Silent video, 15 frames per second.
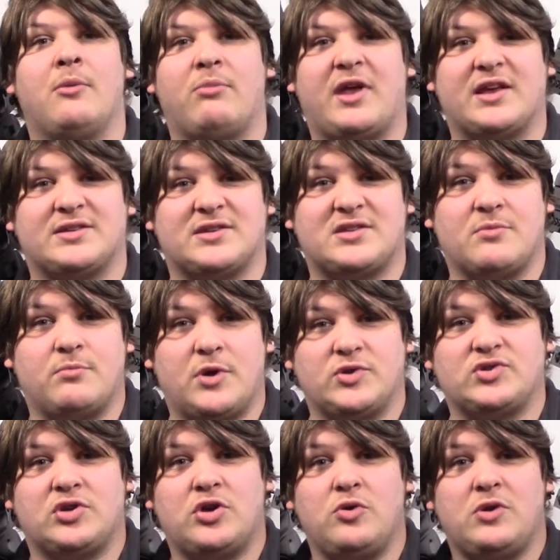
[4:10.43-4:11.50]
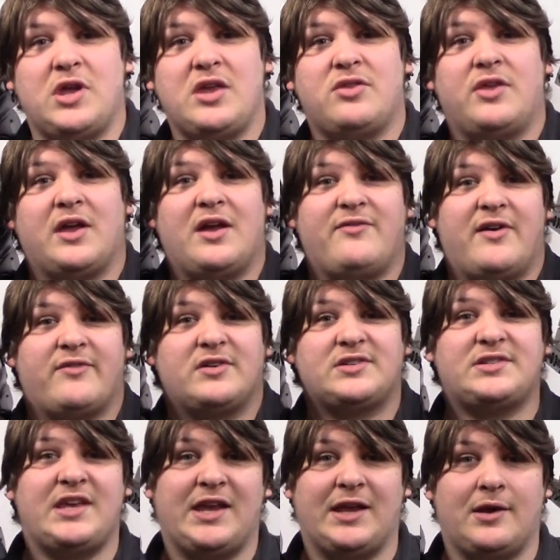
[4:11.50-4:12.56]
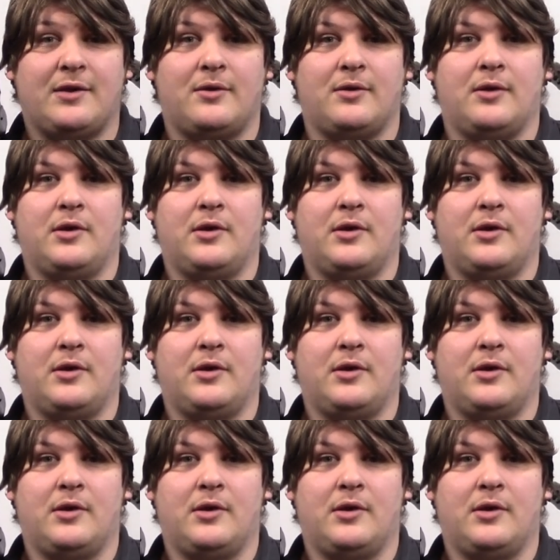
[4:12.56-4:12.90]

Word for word: because it's the most kooky thing I've ever seen.